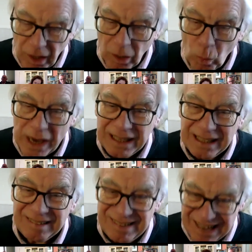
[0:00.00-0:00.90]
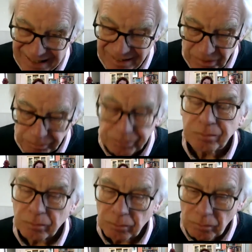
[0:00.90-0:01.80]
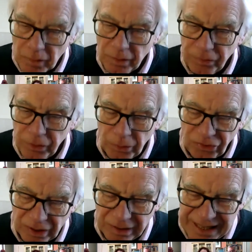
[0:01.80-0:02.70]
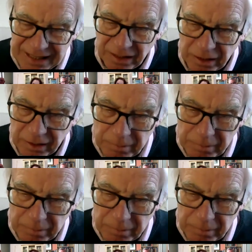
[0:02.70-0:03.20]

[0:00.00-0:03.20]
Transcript: When it did, there was a link,